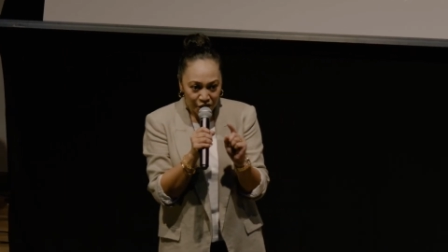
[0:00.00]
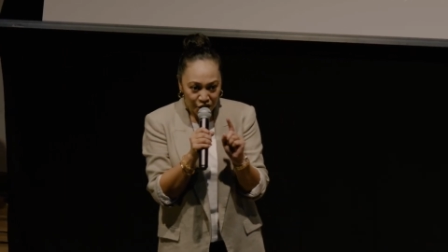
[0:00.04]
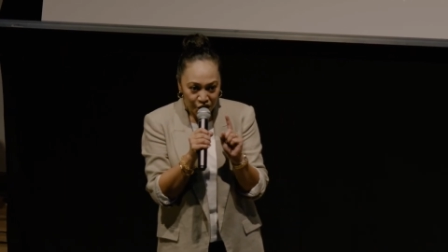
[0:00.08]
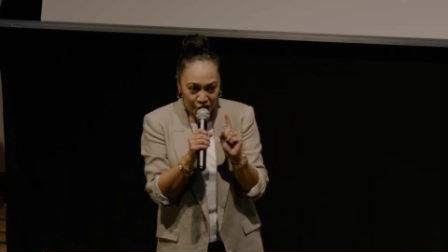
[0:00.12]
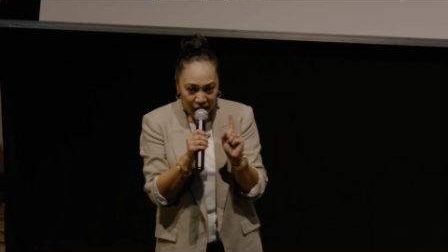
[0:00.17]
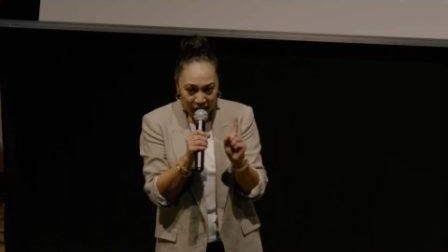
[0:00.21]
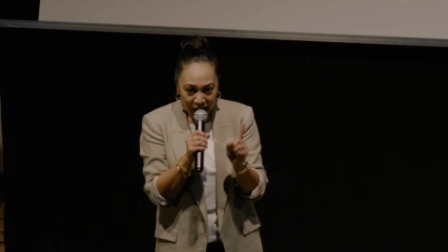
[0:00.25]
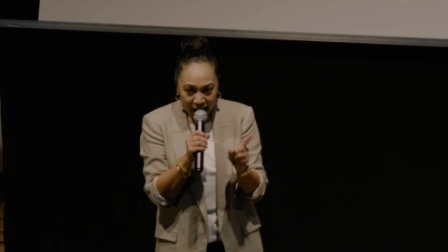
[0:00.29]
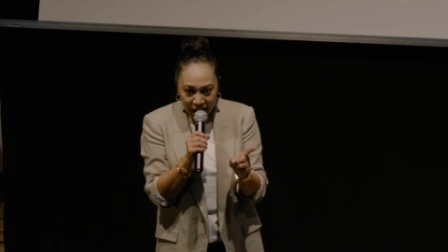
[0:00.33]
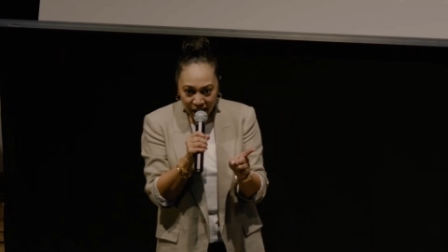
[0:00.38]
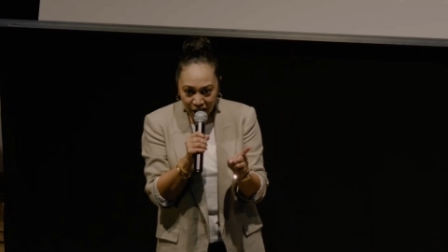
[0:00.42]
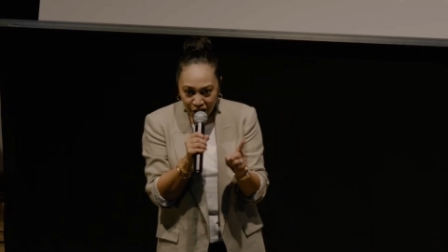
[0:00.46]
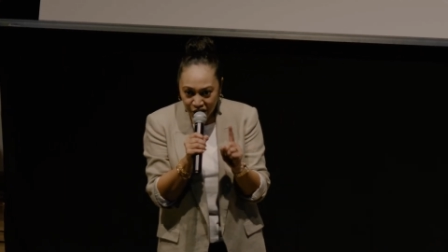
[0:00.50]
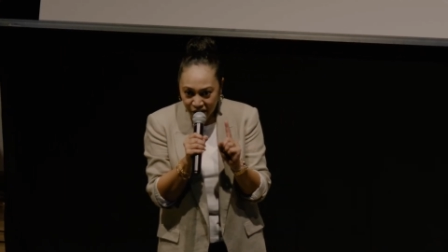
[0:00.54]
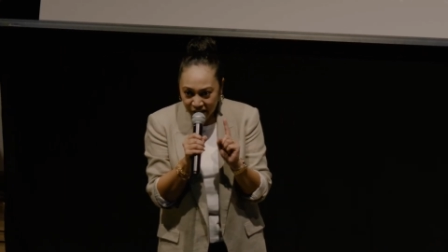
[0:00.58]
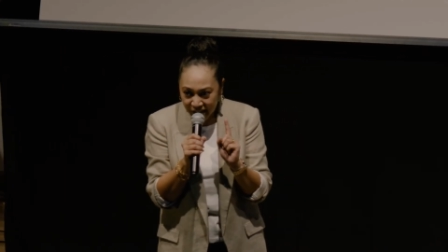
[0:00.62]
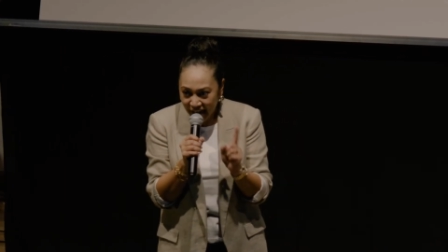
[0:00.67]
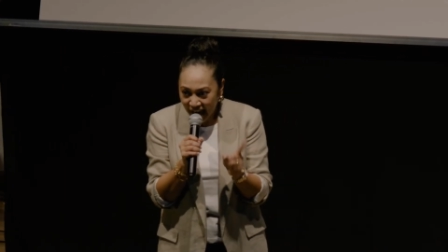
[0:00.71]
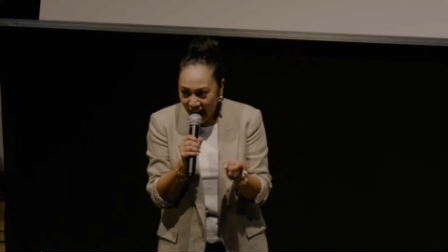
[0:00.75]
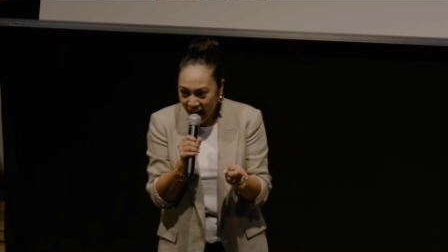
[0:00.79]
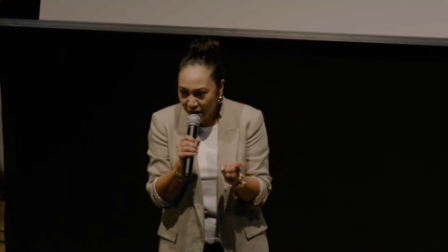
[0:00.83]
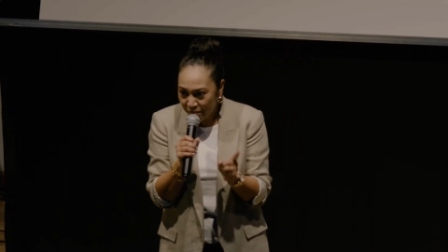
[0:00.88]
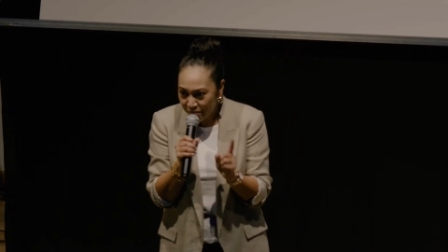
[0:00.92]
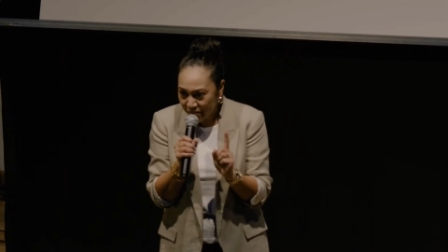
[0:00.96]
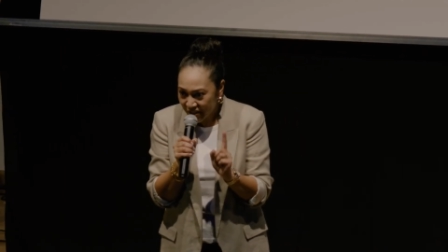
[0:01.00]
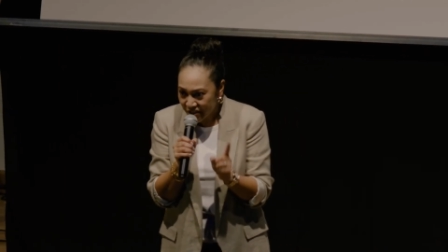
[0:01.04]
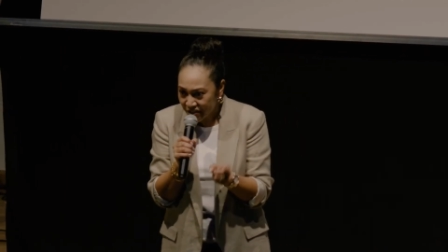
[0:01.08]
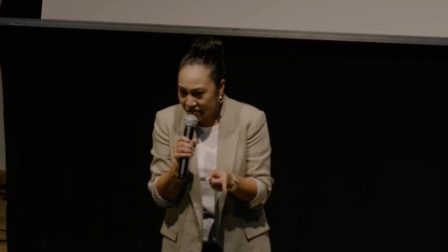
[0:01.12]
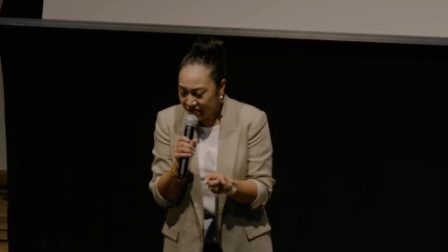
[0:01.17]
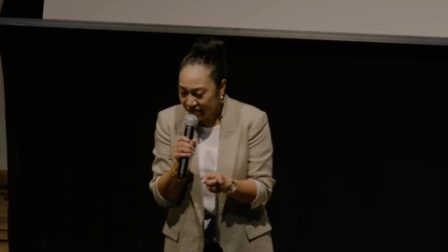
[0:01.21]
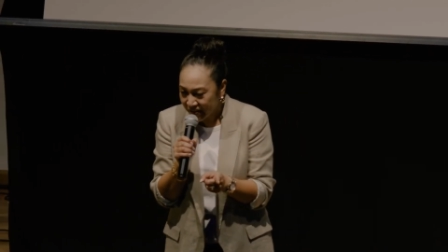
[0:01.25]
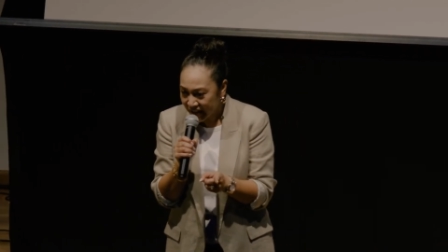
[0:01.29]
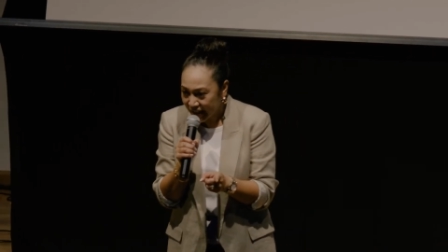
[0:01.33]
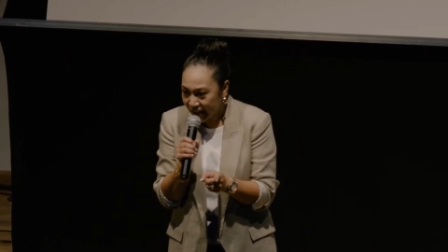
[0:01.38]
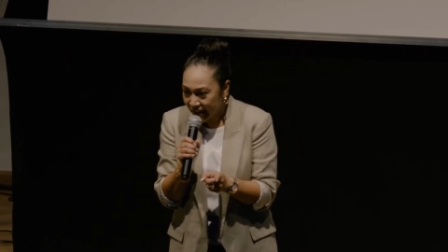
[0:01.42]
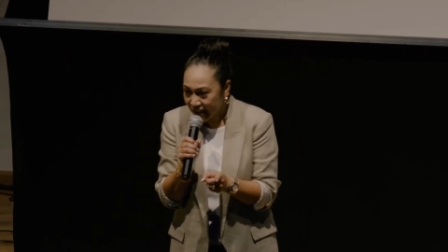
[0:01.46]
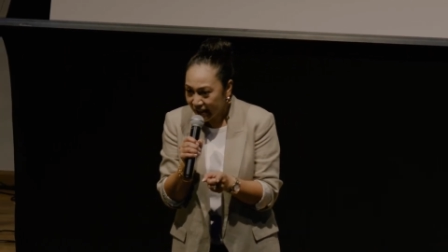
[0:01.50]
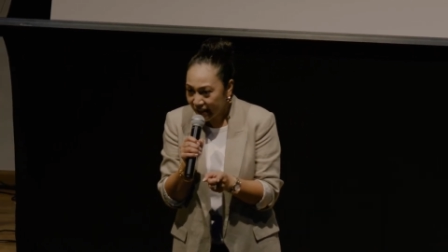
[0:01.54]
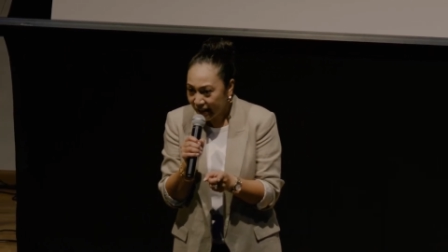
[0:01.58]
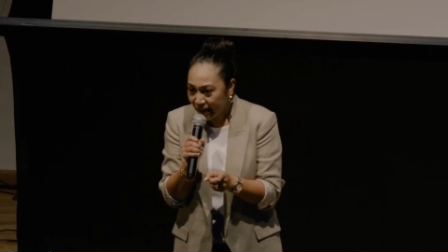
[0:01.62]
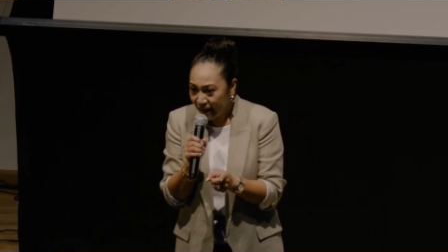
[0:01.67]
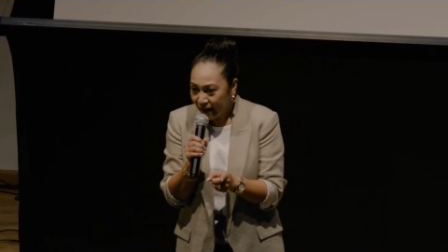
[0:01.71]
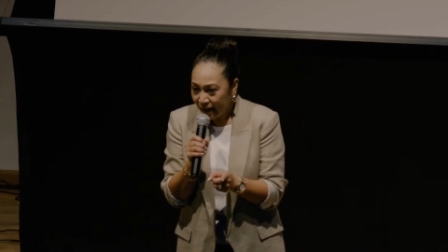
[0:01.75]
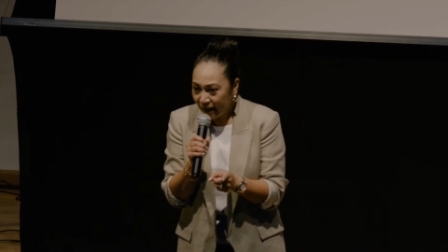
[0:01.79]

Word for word: change the atmosphere